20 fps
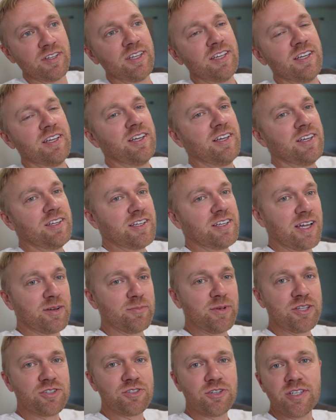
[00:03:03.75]
Yeah, yeah. yeah. You
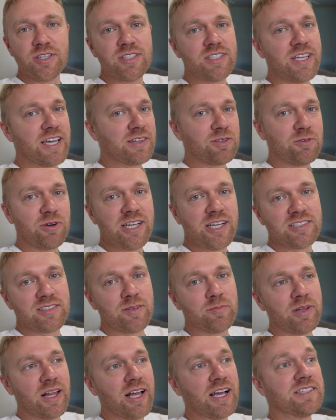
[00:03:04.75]
gotta make sure you take the right
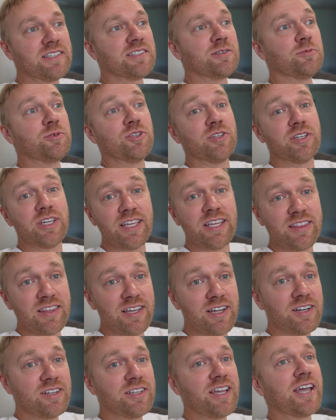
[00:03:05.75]
supplies, and when you get
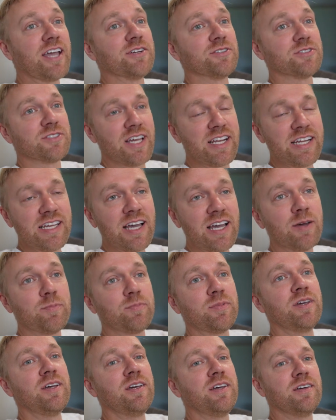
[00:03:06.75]
there, yeah, you're setting
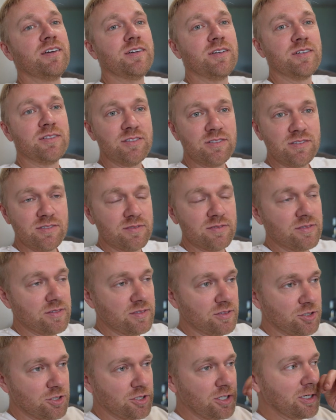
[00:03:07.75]
up.
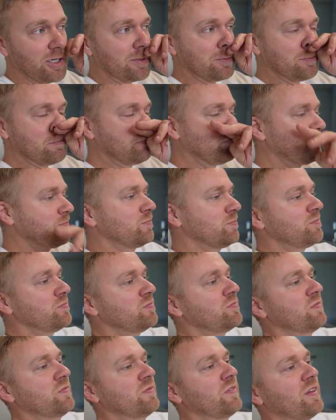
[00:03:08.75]
Sure.
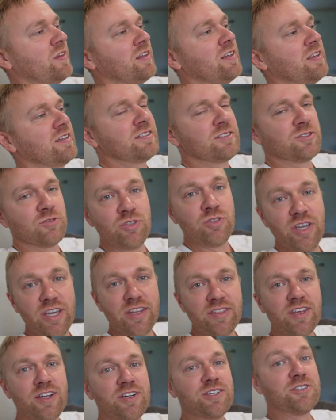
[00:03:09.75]
when you
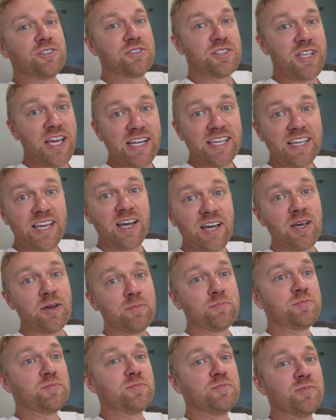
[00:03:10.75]
get there, you're setting
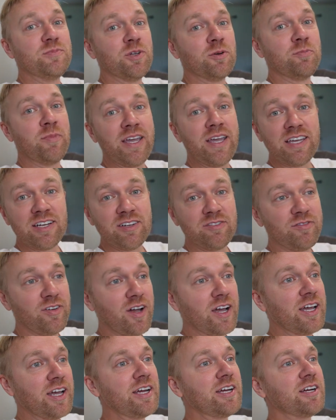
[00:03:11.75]
up. You're making a
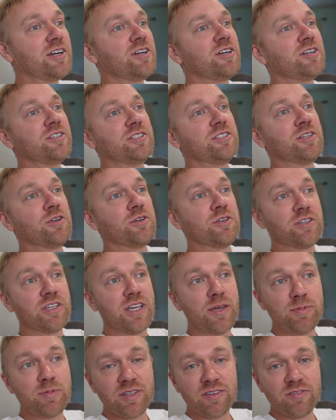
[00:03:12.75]
fire. You know, you're
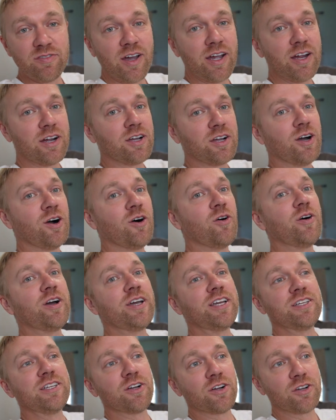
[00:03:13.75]
keeping the fire
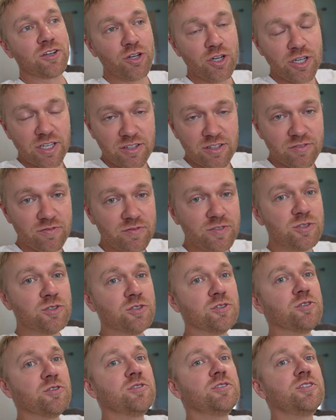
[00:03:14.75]
going. You're cooking the
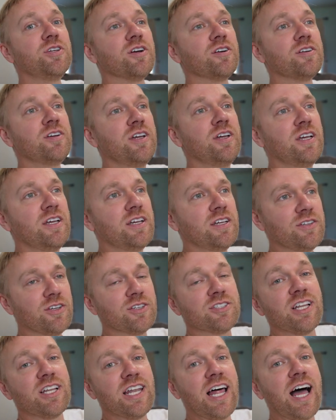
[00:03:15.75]
food. You're
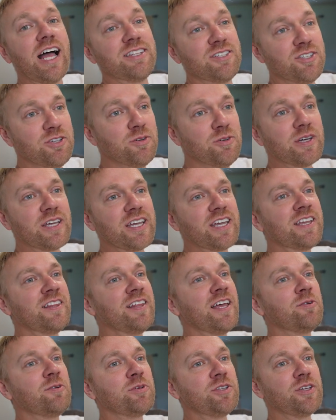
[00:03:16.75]
there's a lot to it.
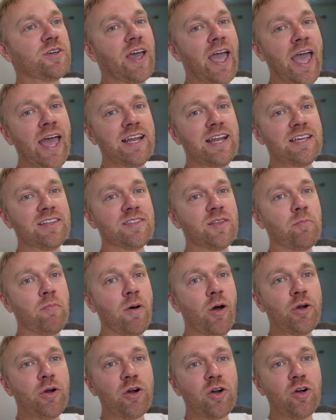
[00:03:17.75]
And then when you add in the
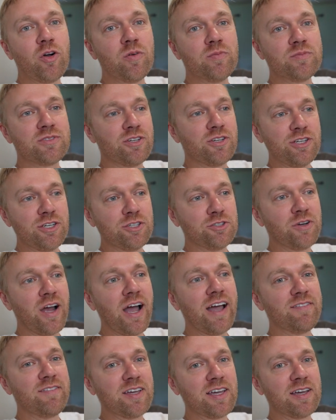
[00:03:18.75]
motorhome, so you're
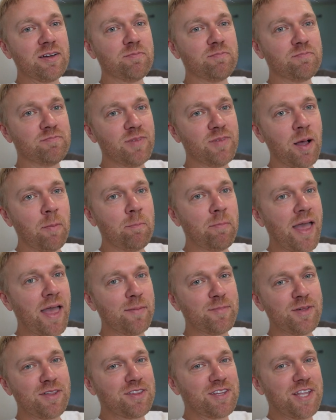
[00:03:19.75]
driving a, a
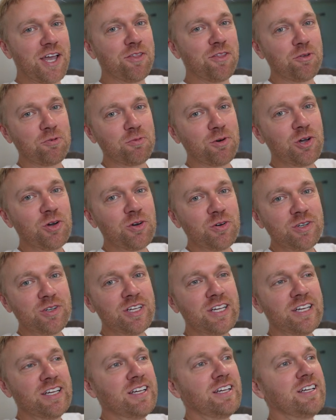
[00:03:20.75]
mammoth down the road.
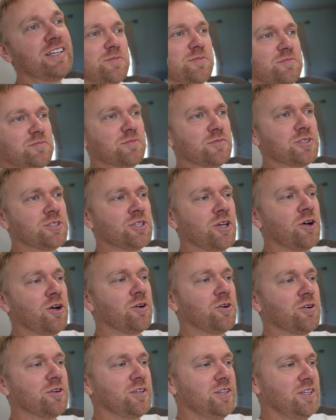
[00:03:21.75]

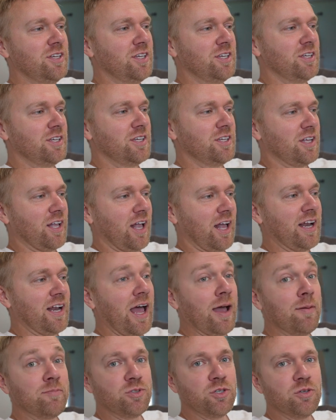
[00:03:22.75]
So
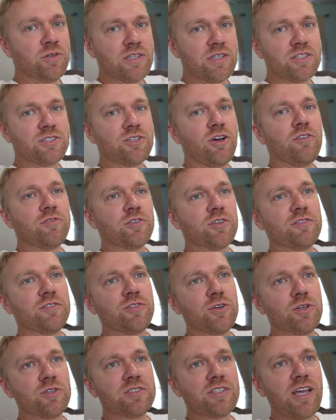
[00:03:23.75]
and I'm doing this all for the
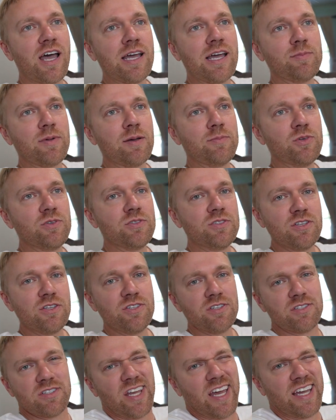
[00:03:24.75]
first time. I'm used to
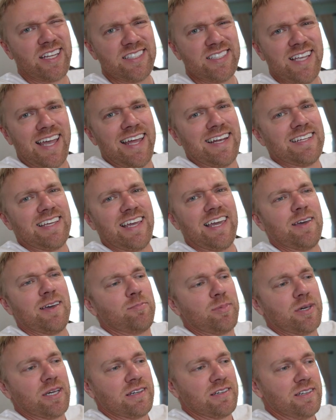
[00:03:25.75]
just like tent
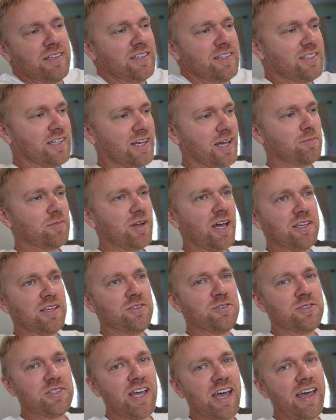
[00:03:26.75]
camping. Yeah, I'm yeah. not
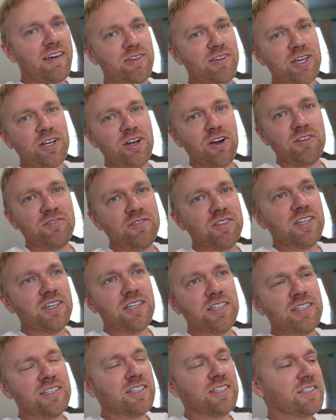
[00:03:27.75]
used to having an
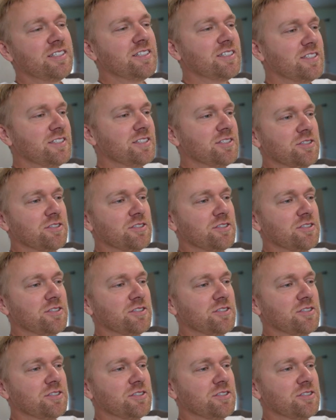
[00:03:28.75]
RV. Yeah.